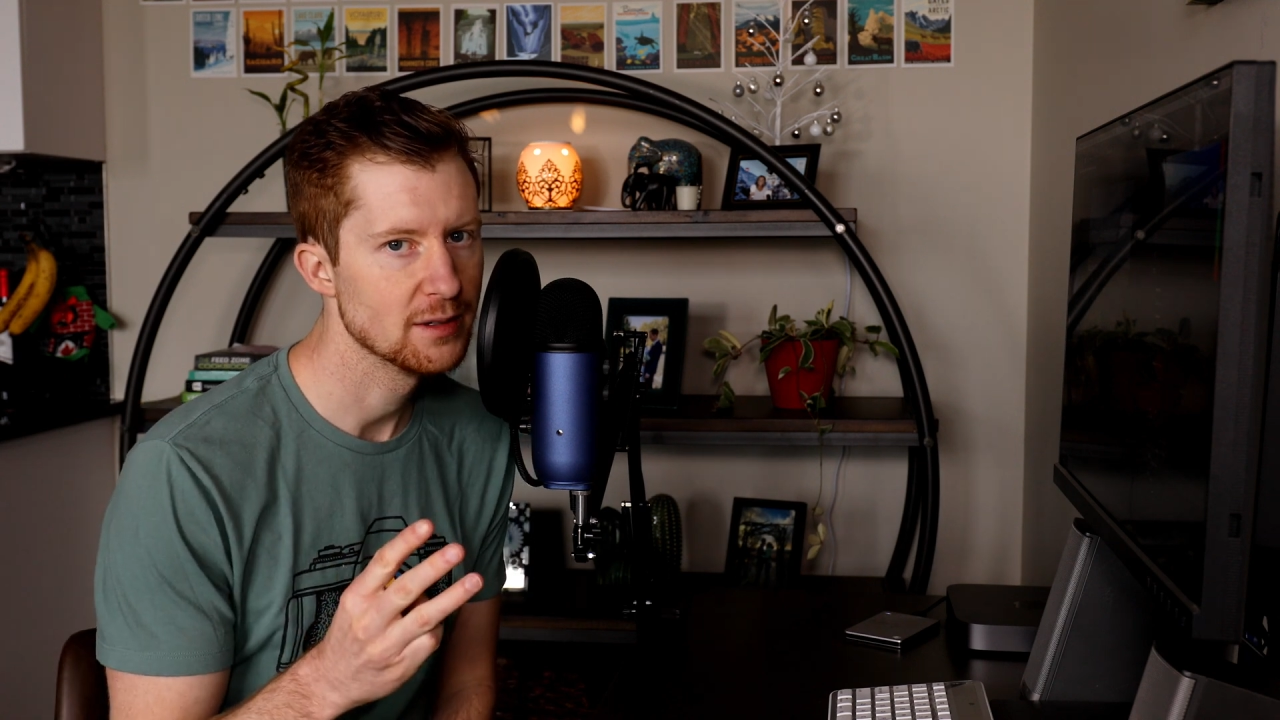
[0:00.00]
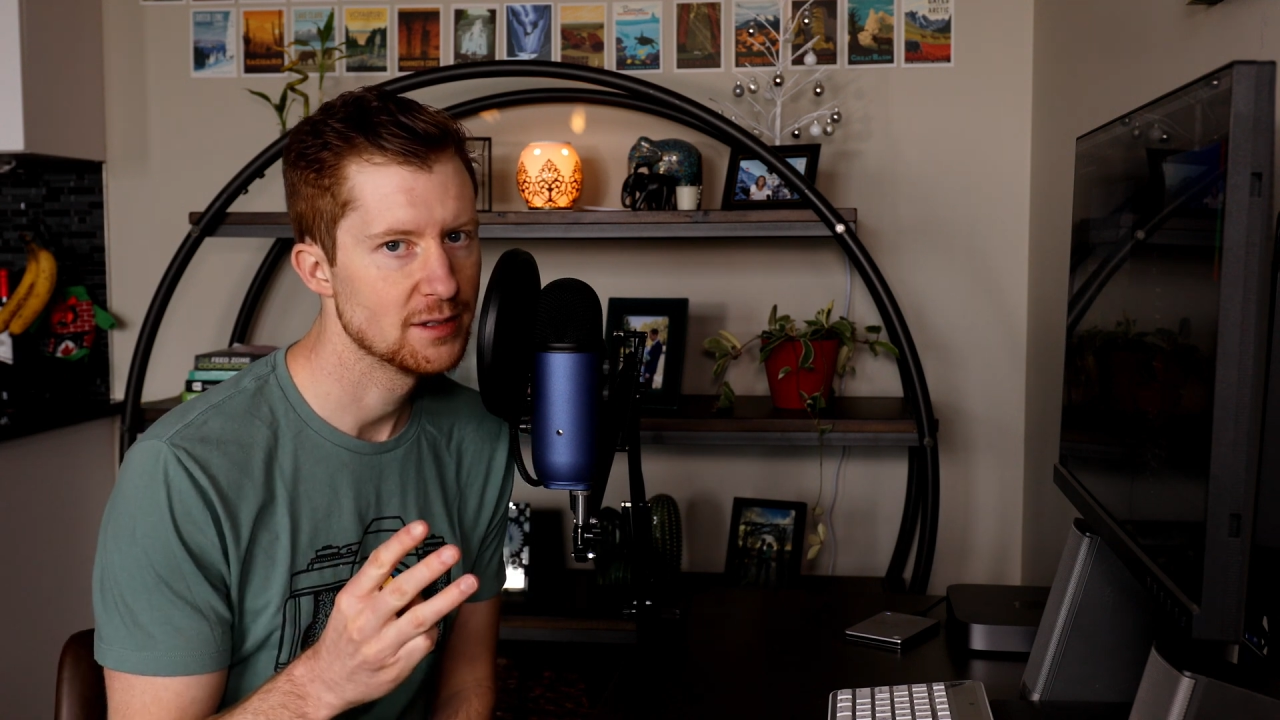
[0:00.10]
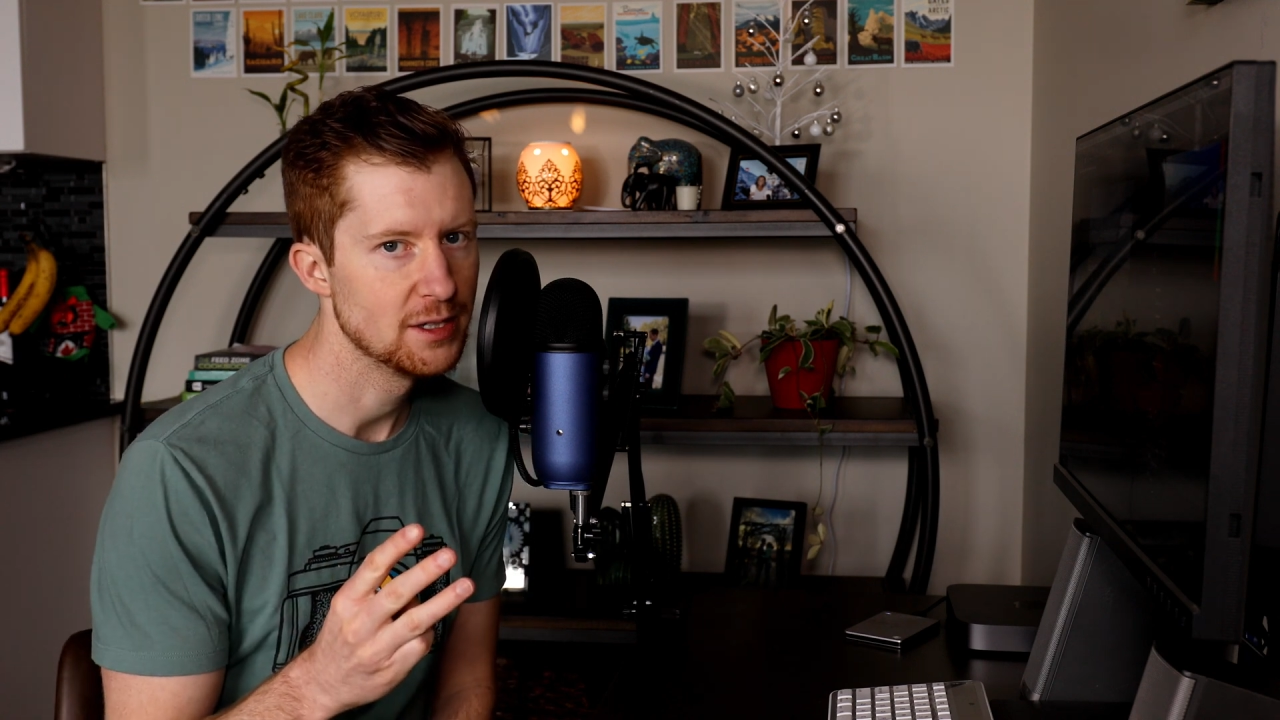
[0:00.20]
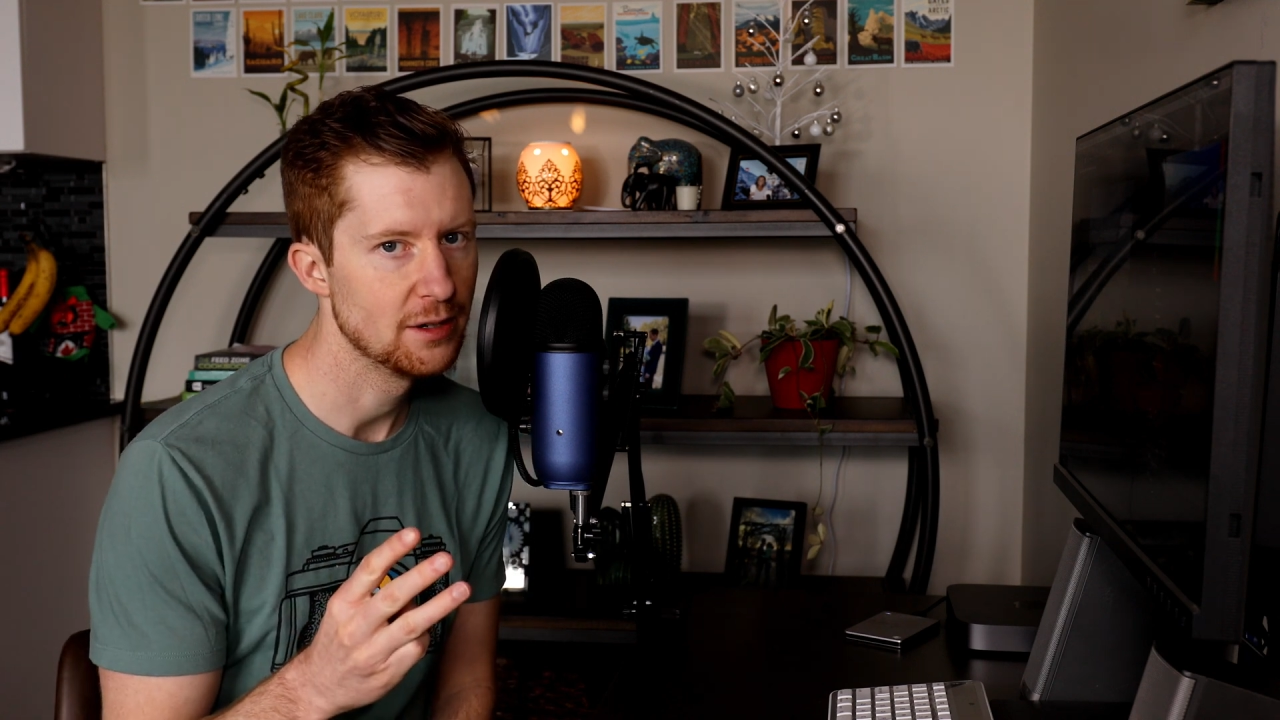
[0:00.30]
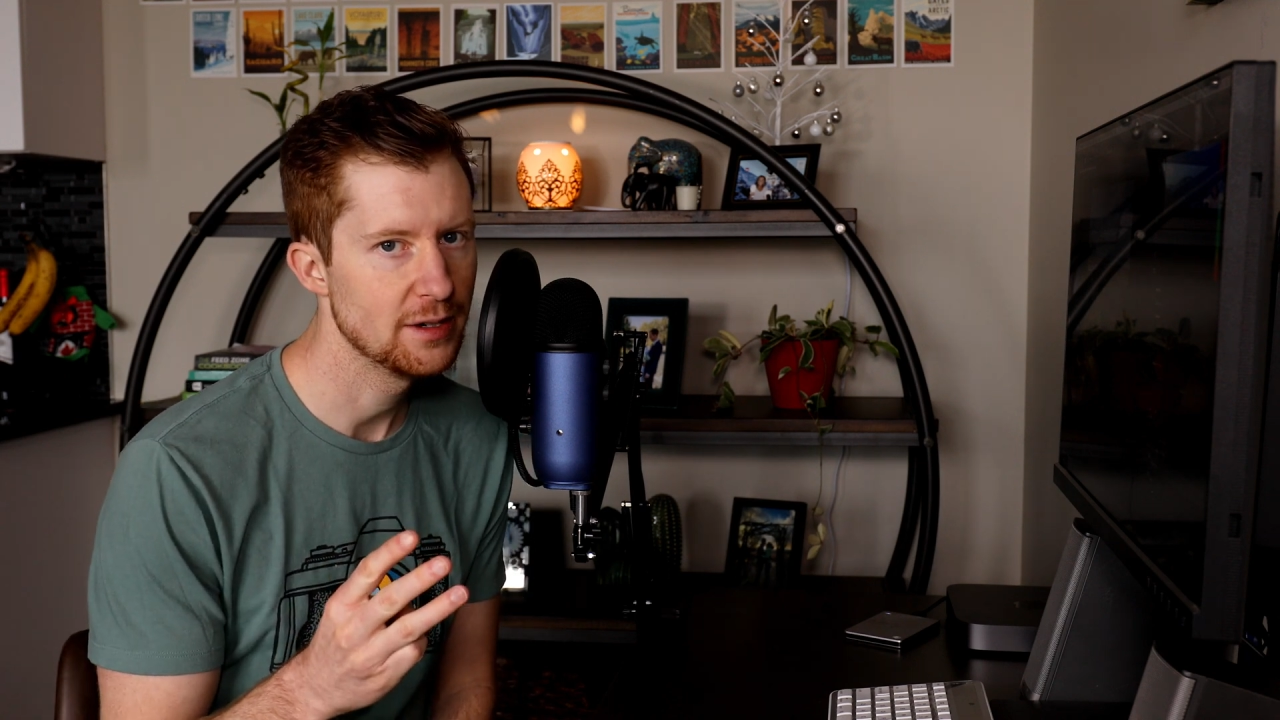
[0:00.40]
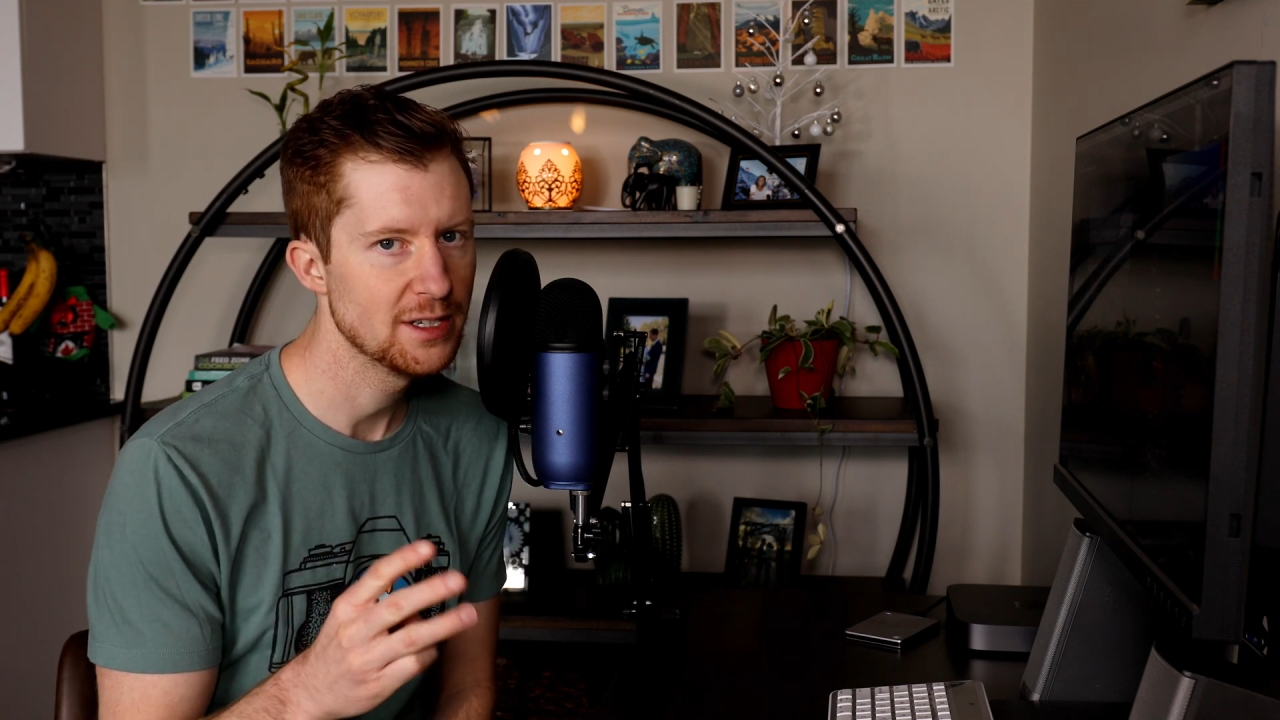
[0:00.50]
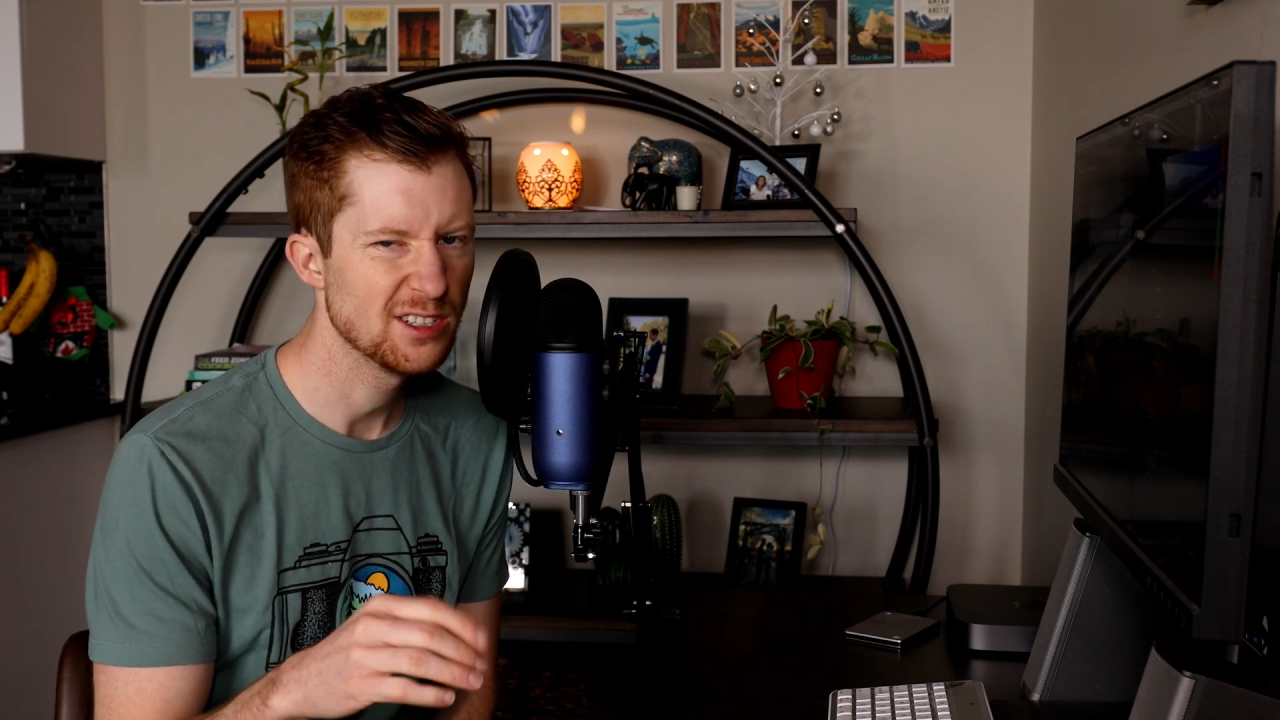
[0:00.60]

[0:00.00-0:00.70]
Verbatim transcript: series,